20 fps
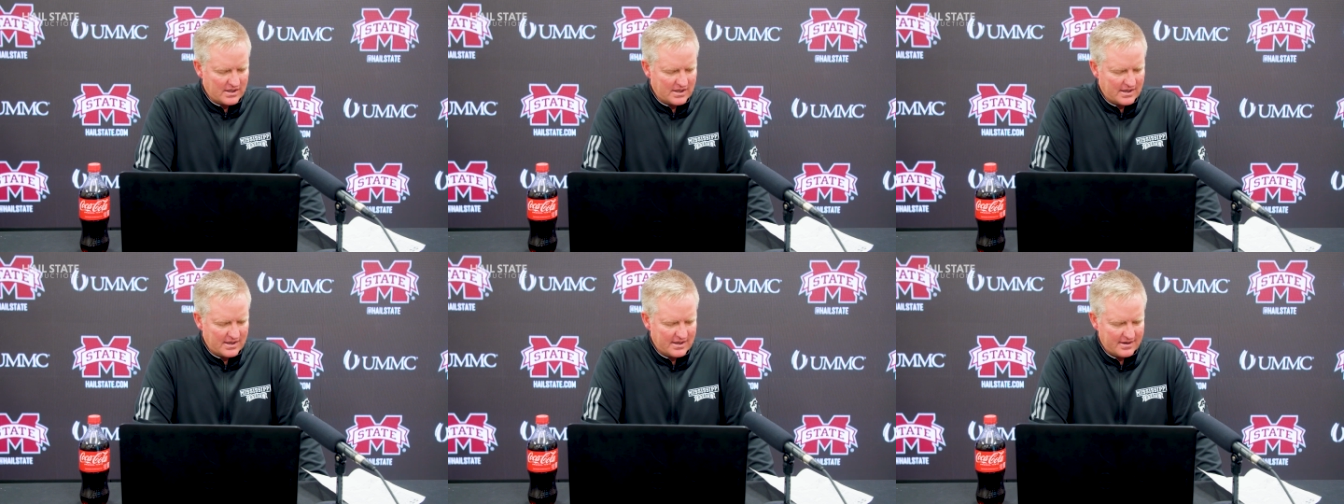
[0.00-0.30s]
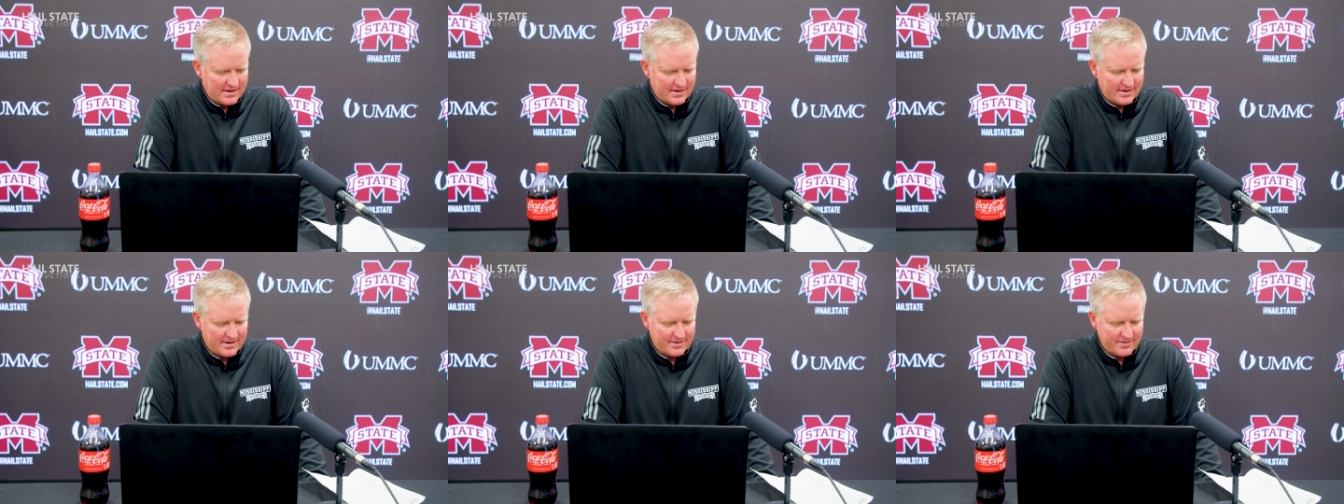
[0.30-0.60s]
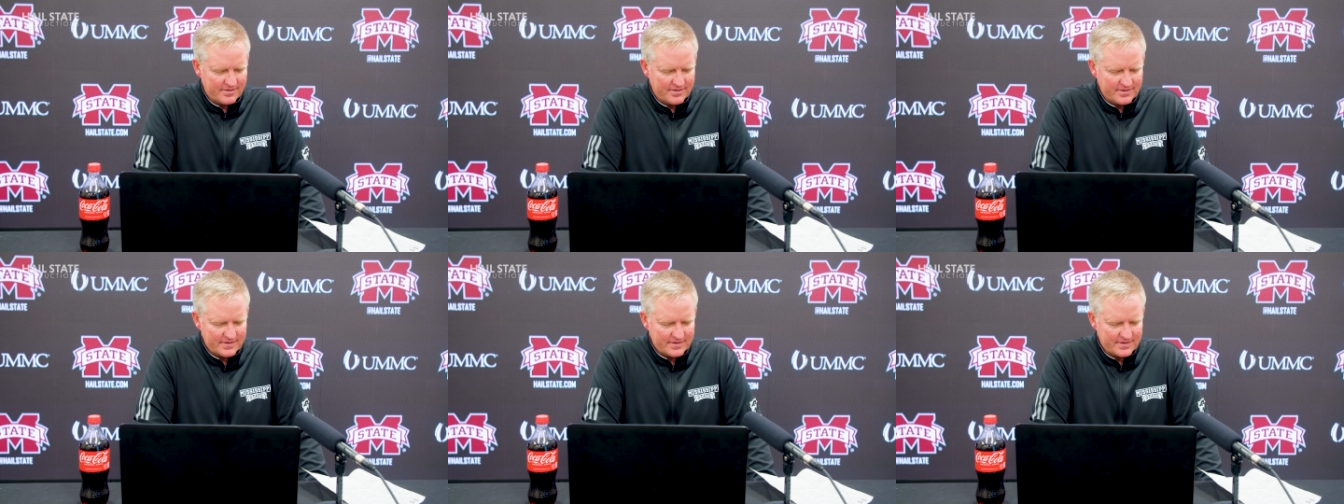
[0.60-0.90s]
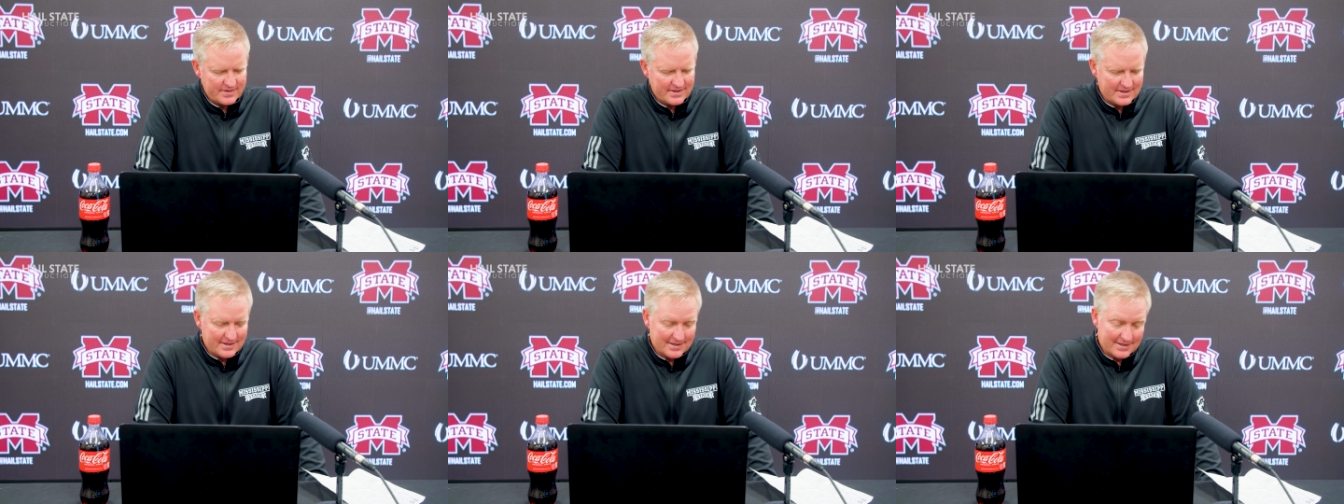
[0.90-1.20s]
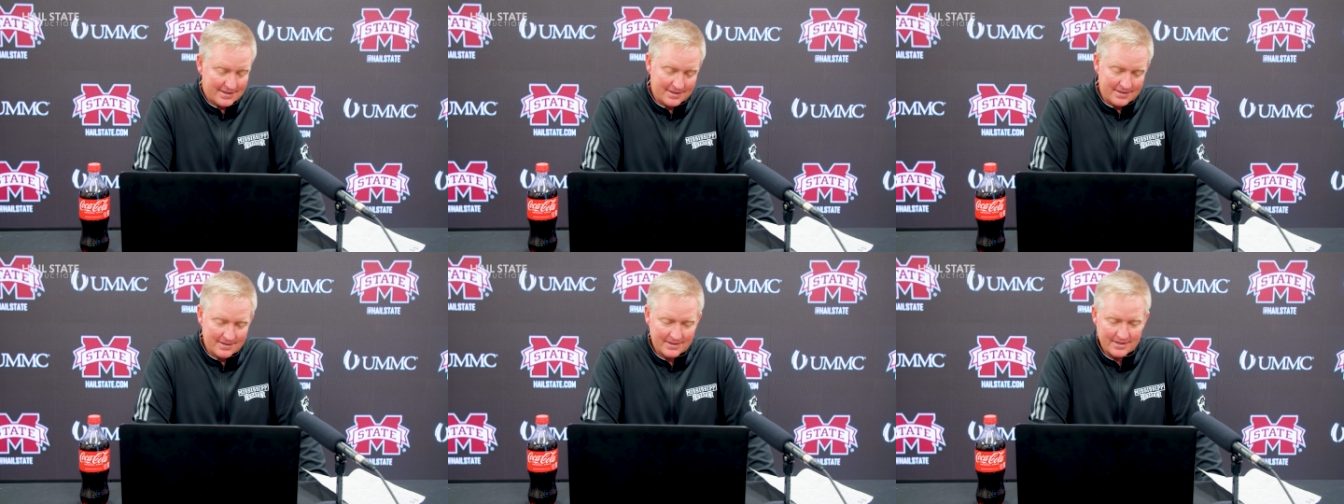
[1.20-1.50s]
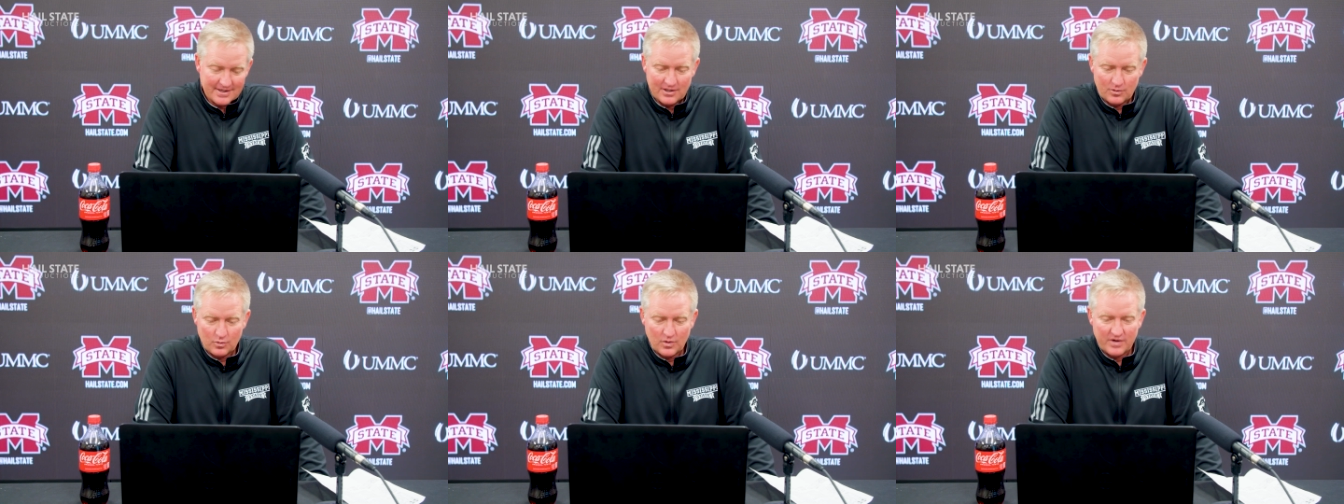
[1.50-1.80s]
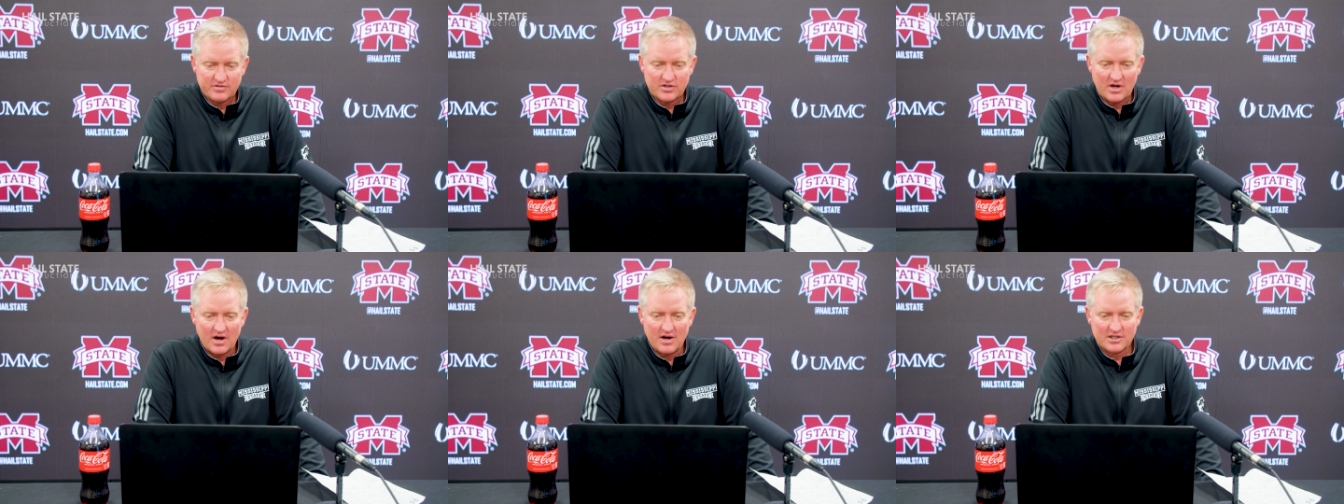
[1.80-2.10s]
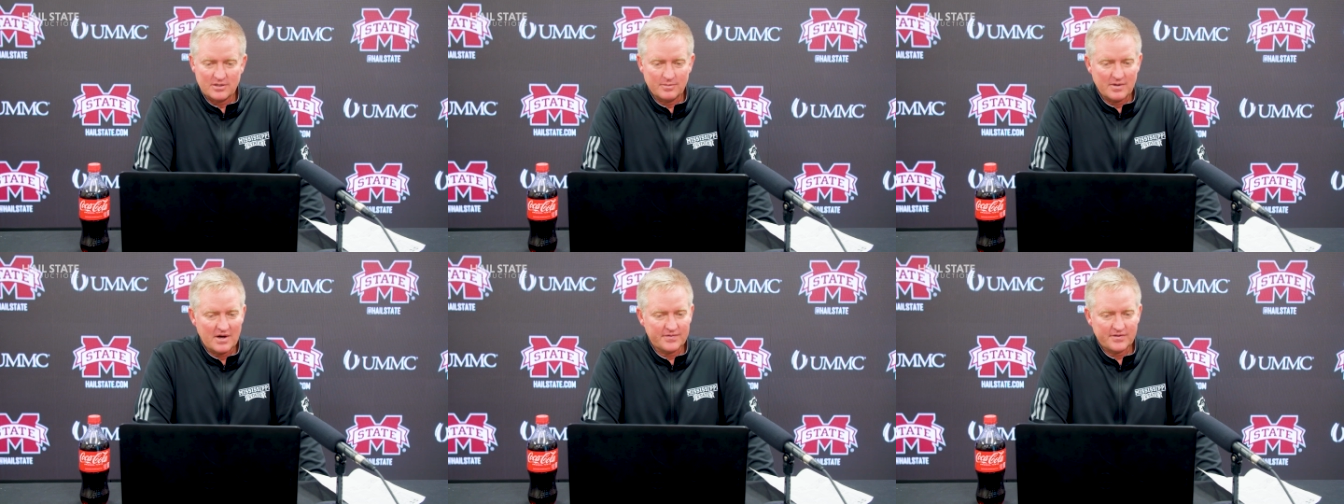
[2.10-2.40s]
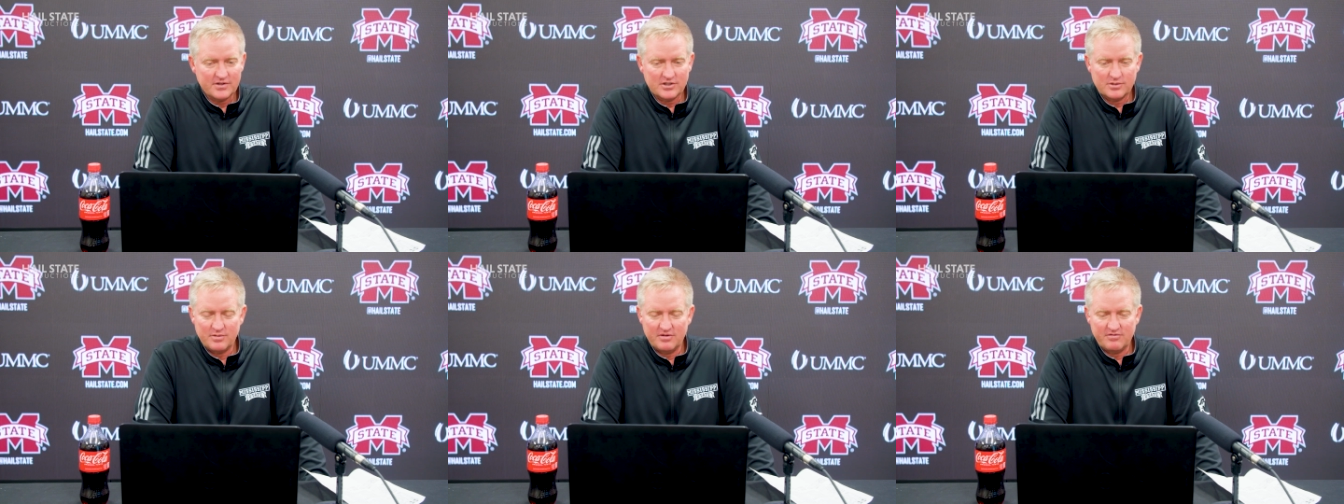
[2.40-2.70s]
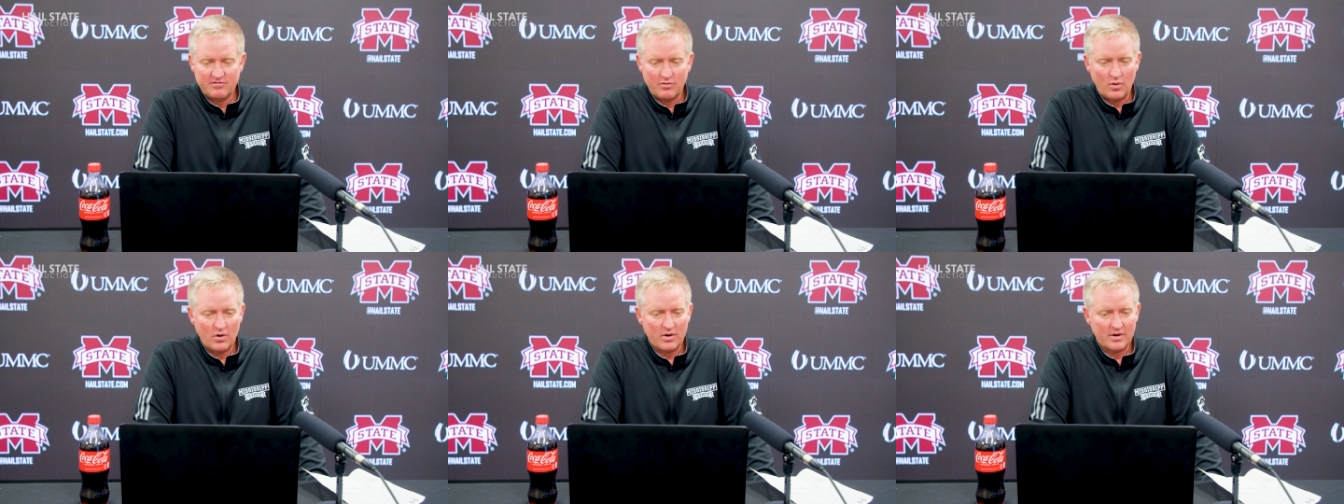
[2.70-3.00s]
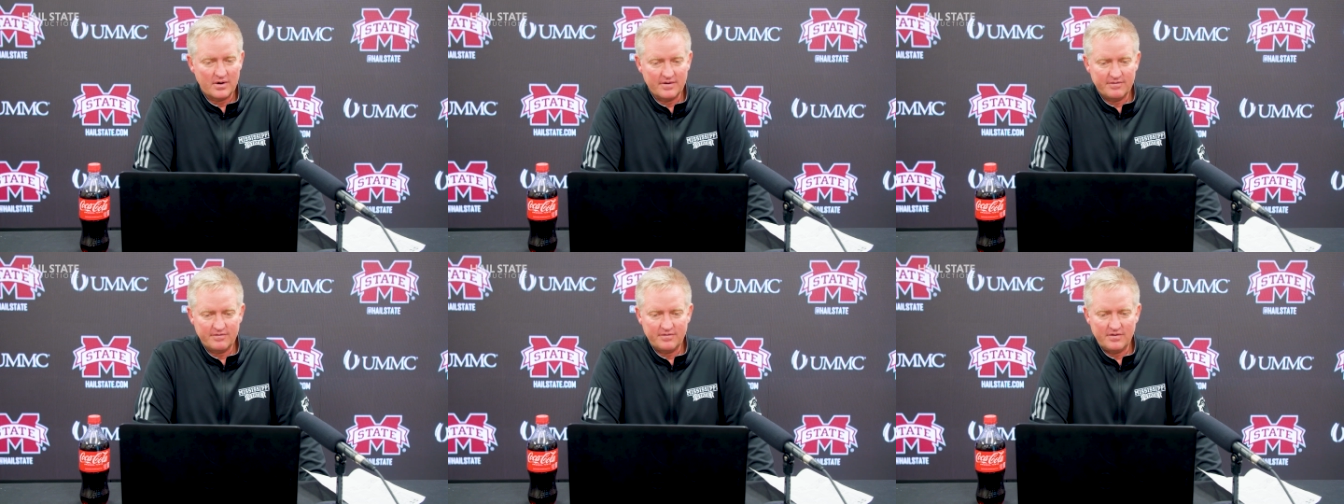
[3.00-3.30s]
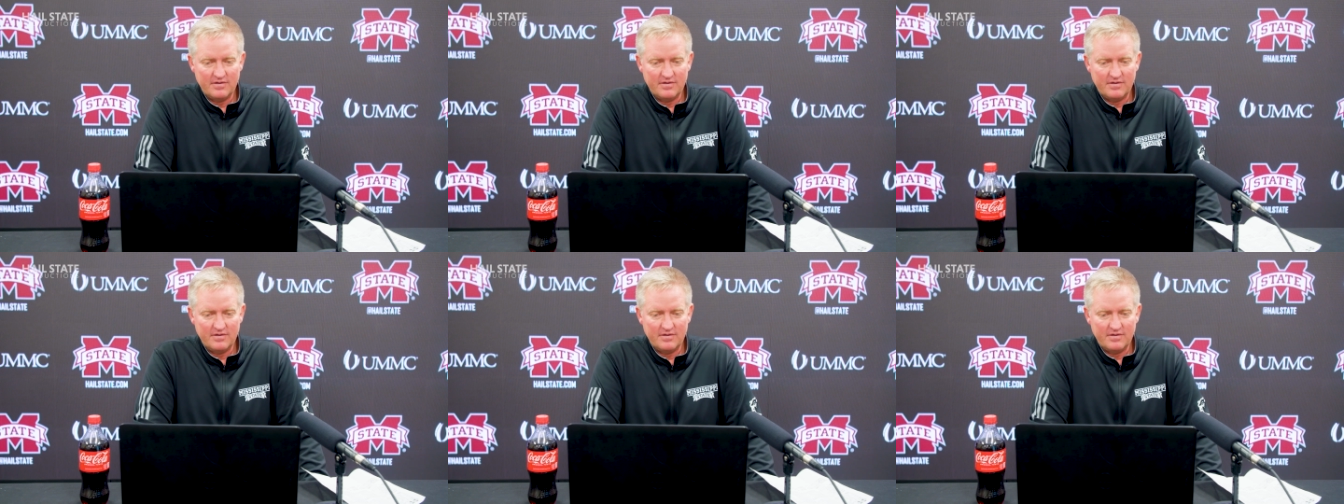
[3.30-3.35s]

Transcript: and again, we've talked about this before,